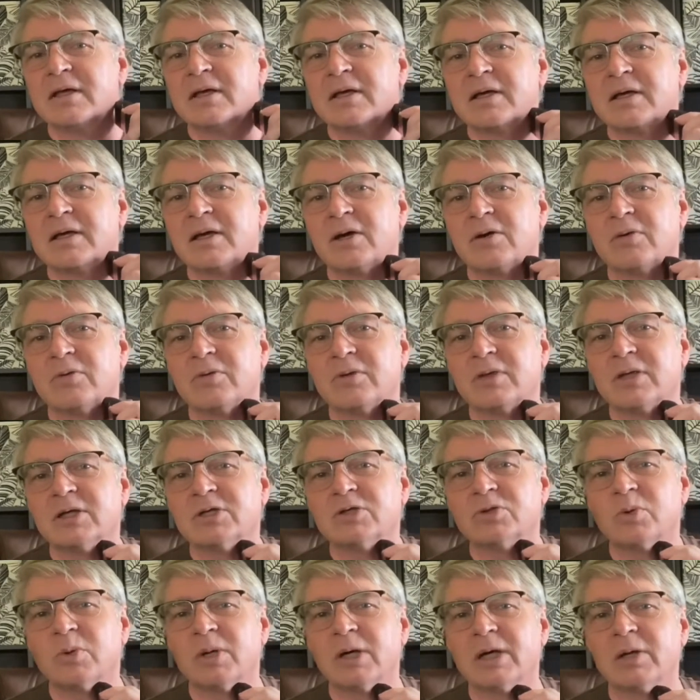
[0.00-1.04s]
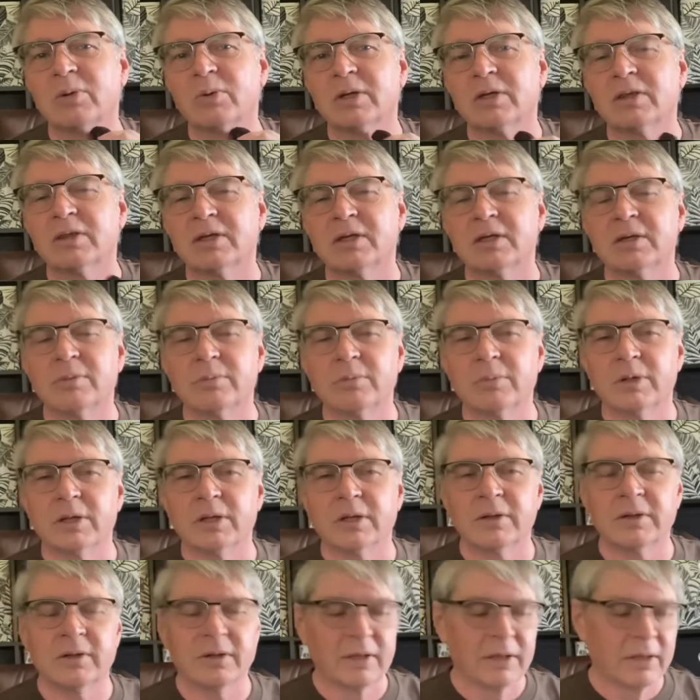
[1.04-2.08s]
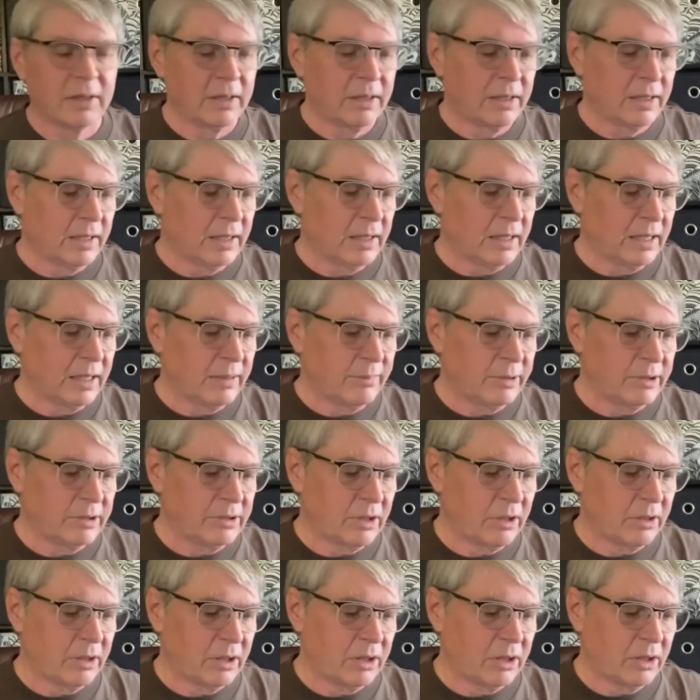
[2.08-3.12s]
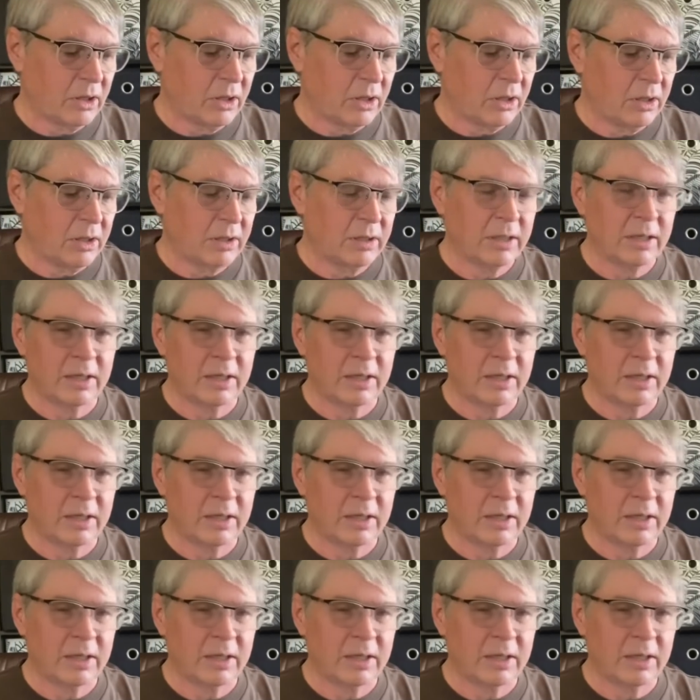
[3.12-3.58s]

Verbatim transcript: go this way with it, but let me turn it on.